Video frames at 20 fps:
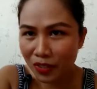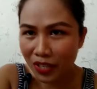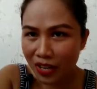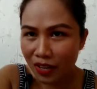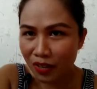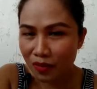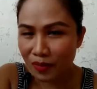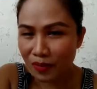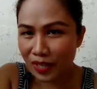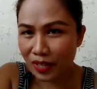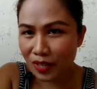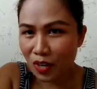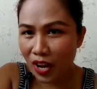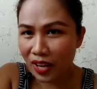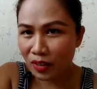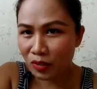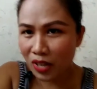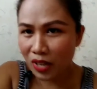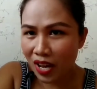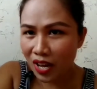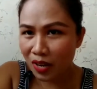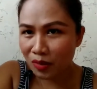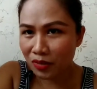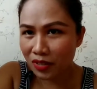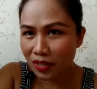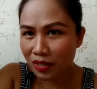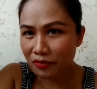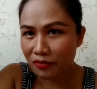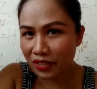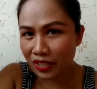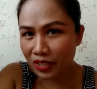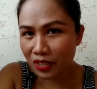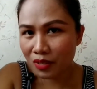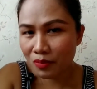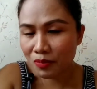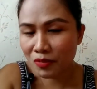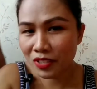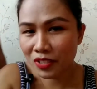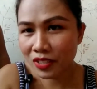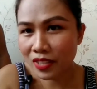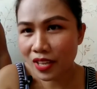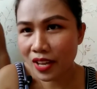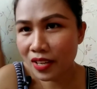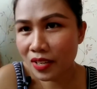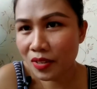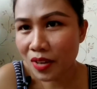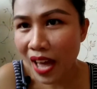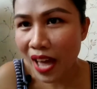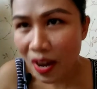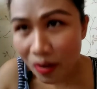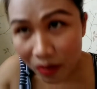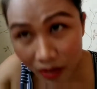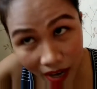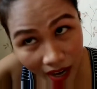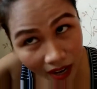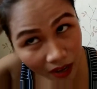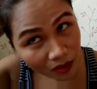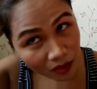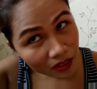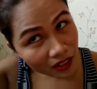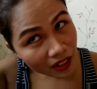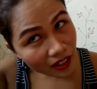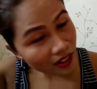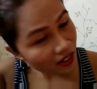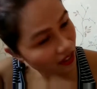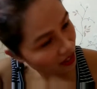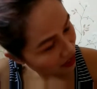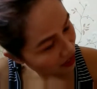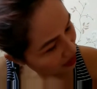muna ako, mag-aura-aura video muna tayo. Aura-aura.